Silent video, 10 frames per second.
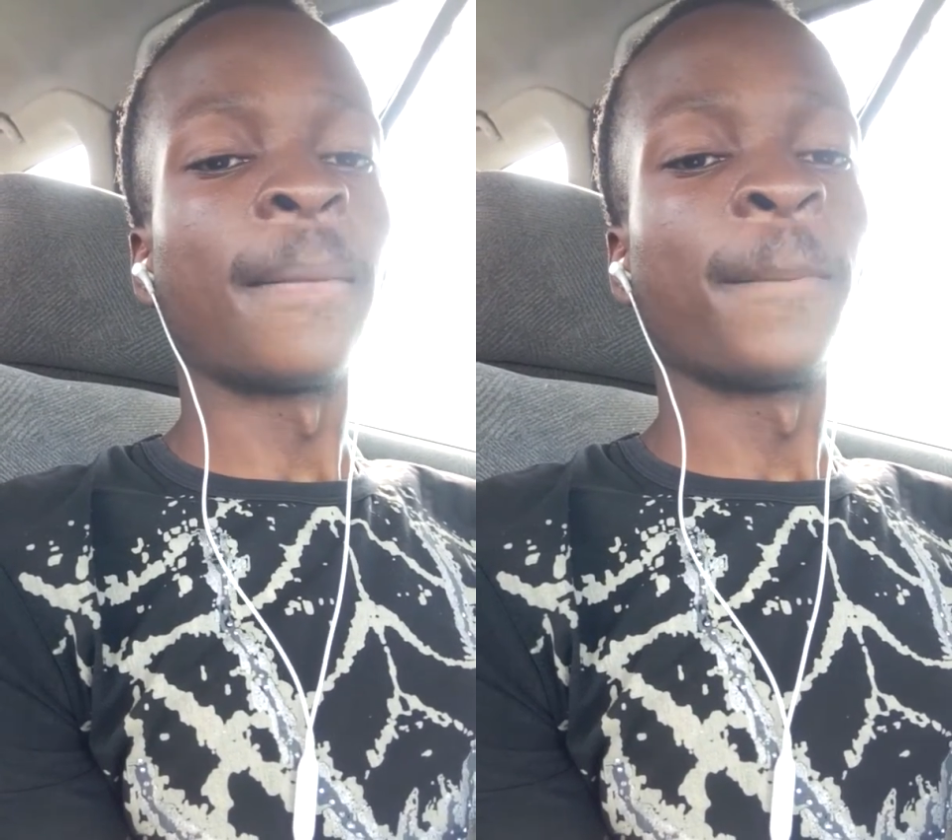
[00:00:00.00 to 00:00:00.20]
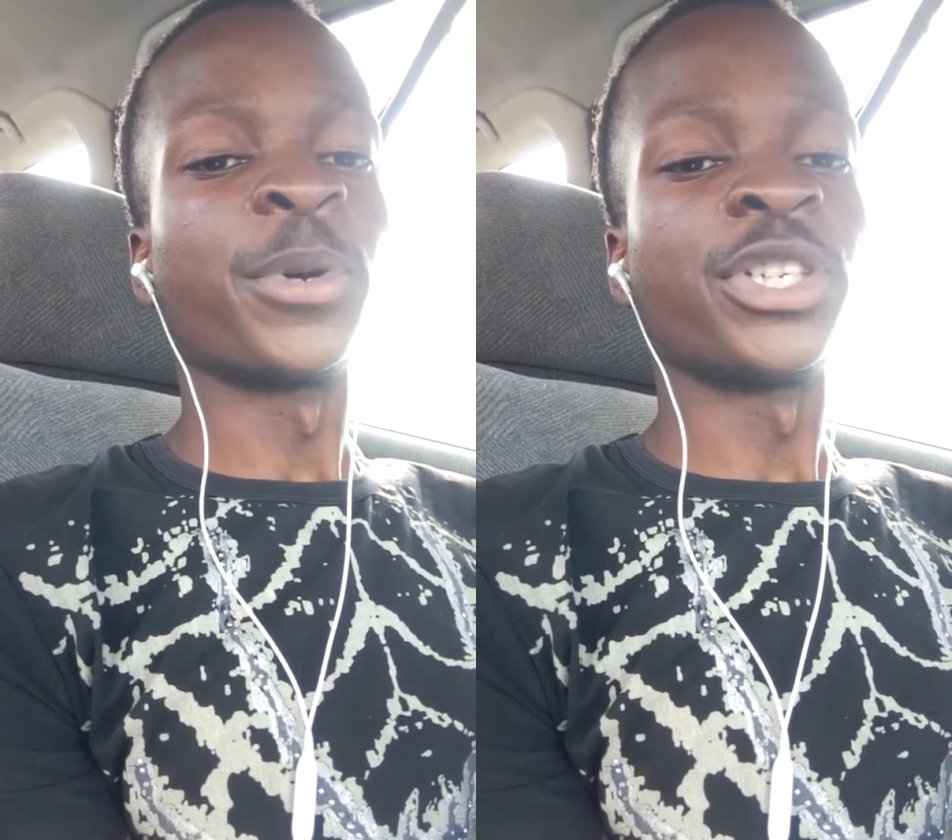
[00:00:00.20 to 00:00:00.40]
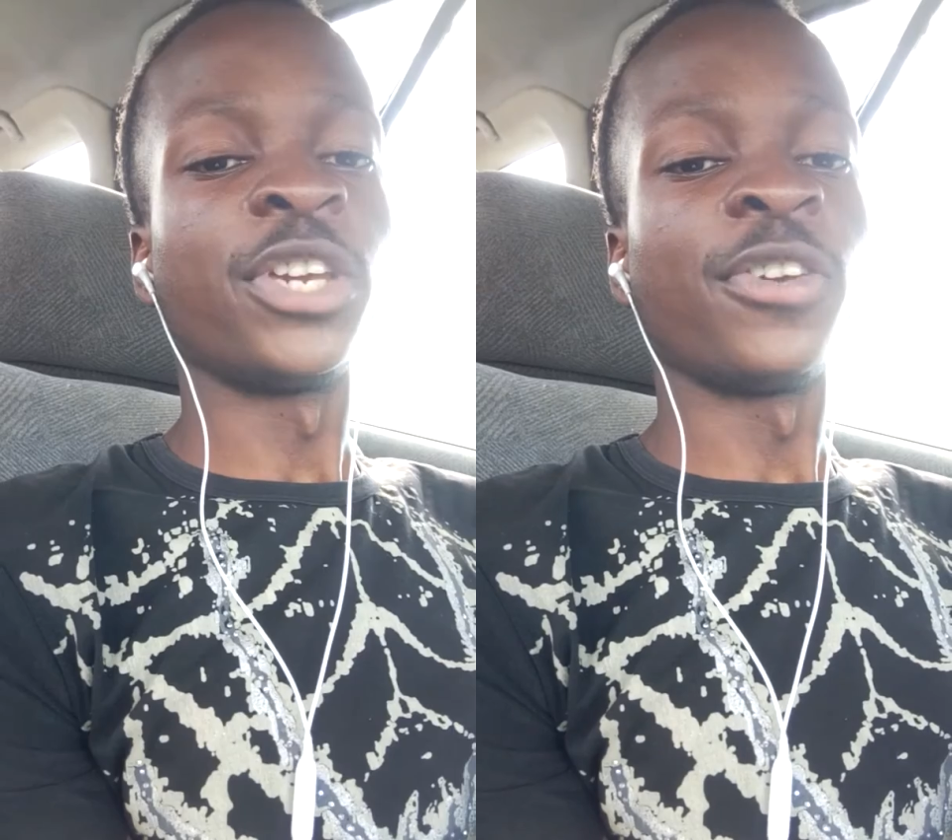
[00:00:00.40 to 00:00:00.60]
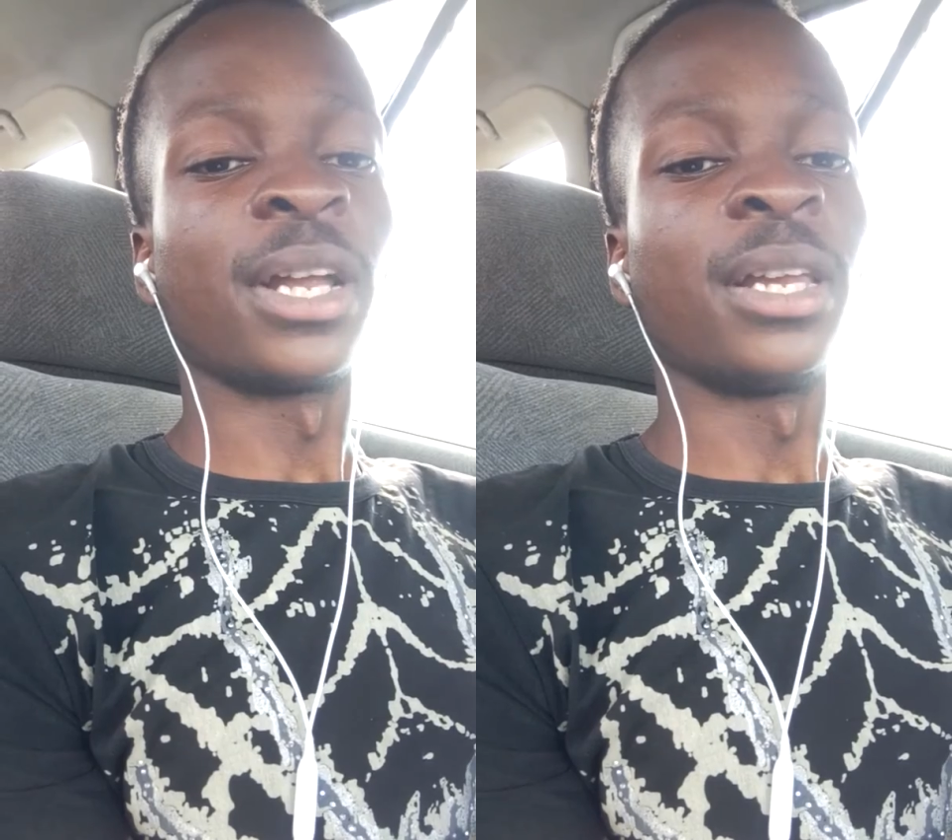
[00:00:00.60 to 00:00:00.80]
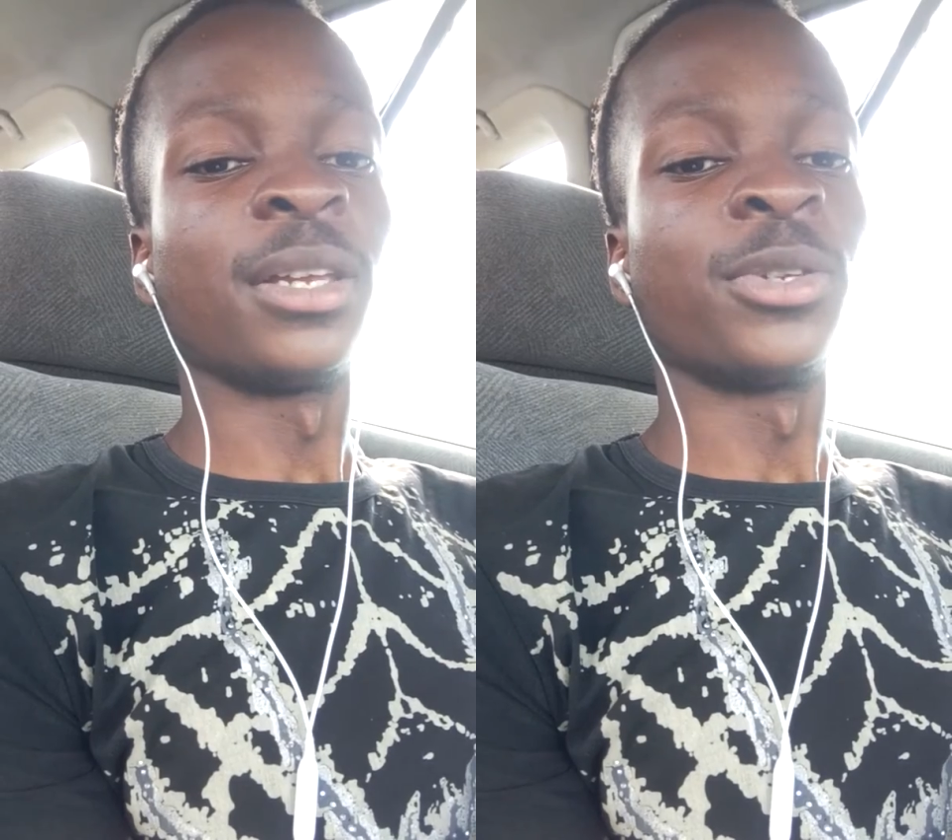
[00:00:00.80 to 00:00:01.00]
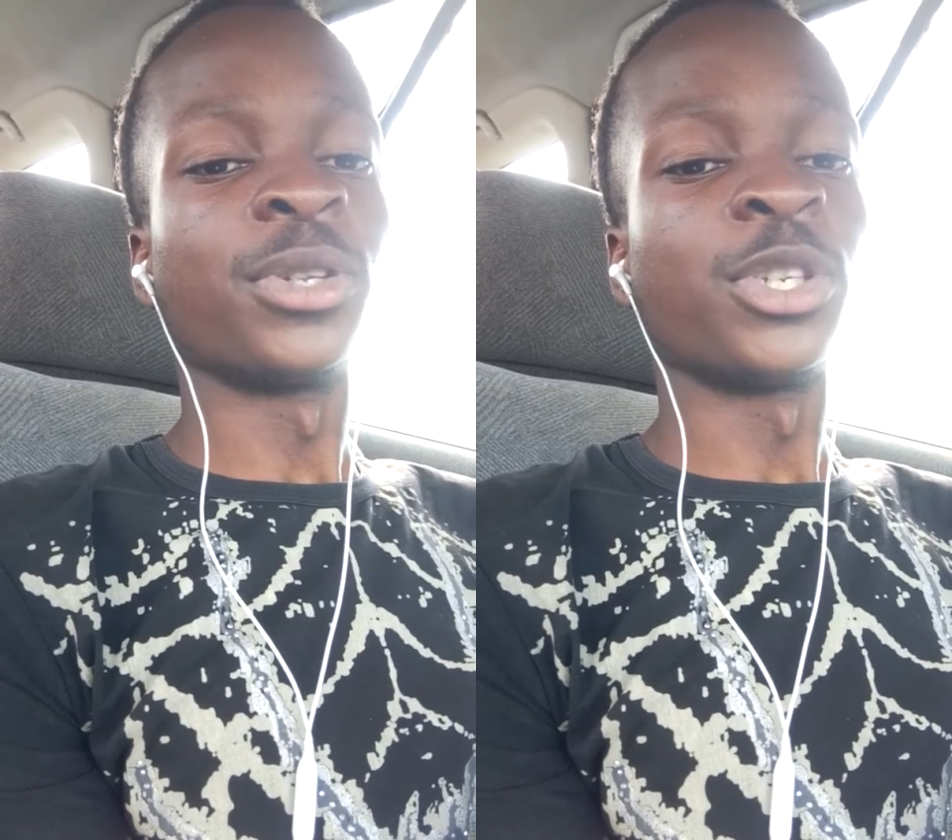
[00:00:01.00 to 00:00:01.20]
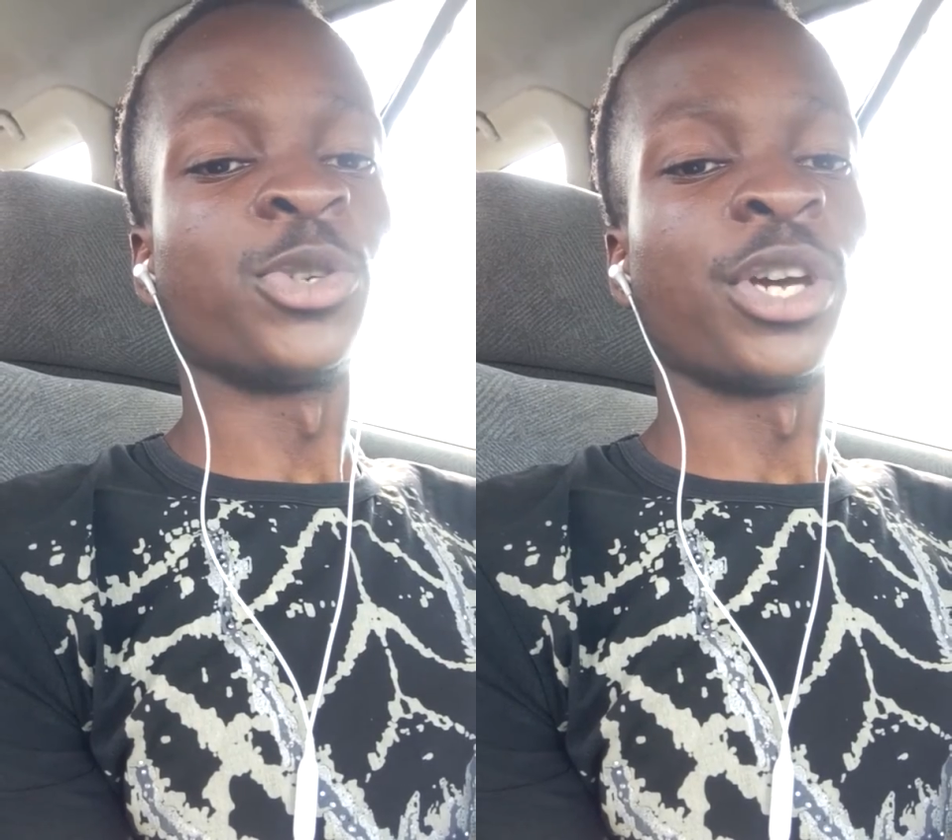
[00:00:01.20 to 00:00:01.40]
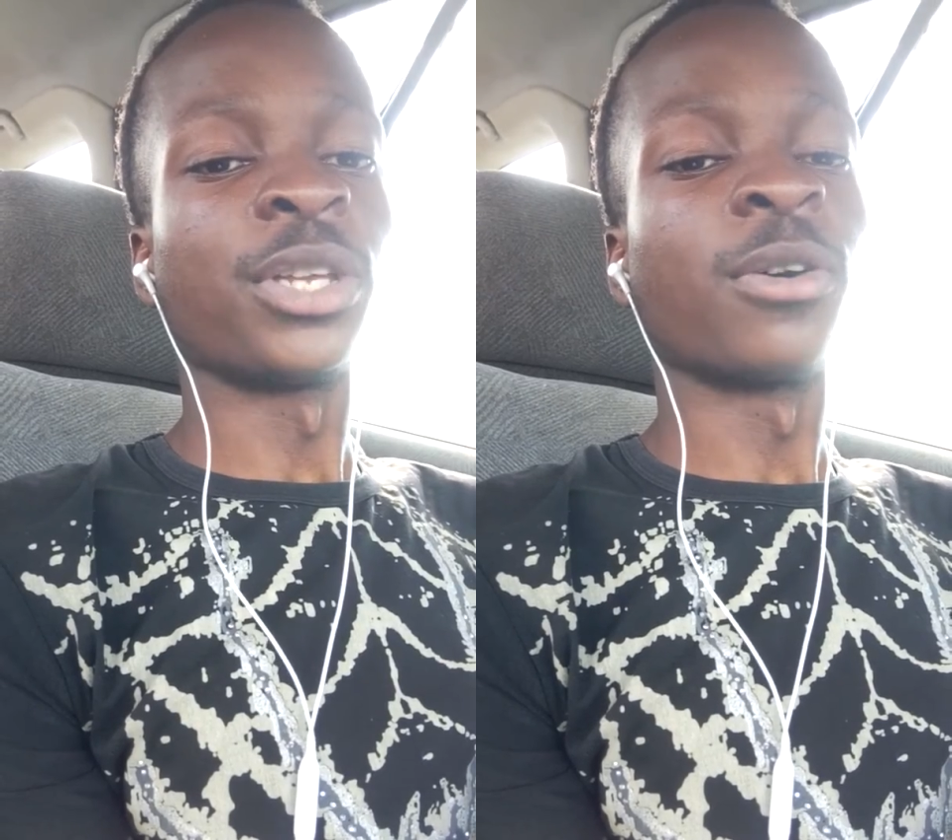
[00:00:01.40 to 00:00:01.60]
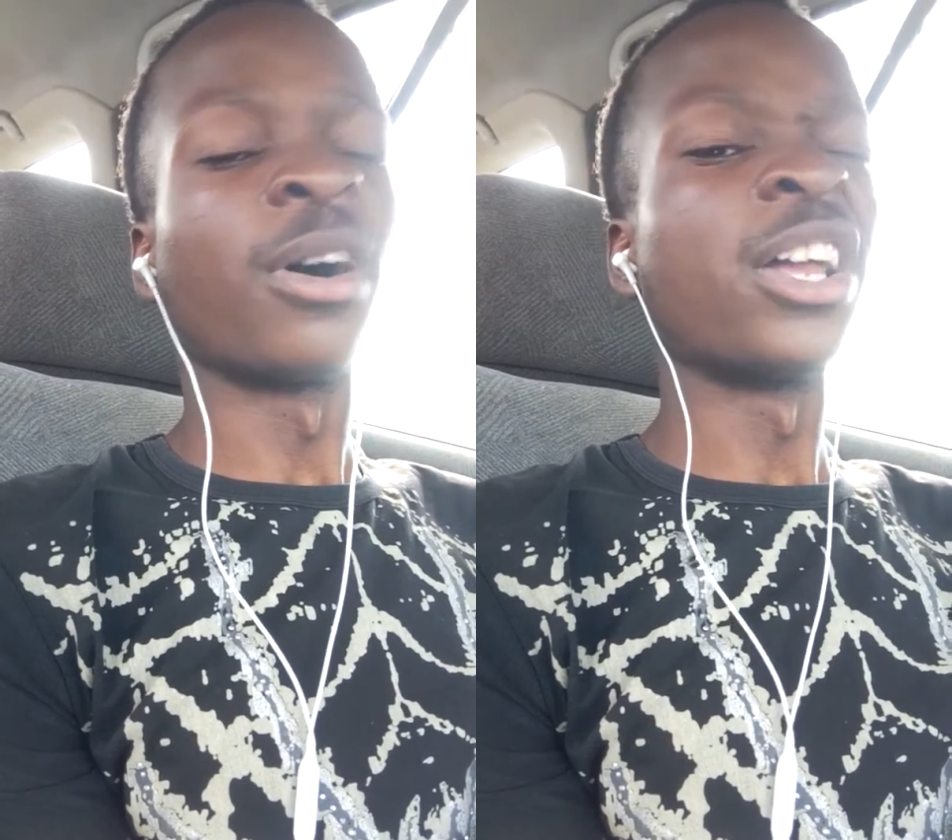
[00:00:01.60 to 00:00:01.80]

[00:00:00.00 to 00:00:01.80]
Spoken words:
posteriorly to this joint,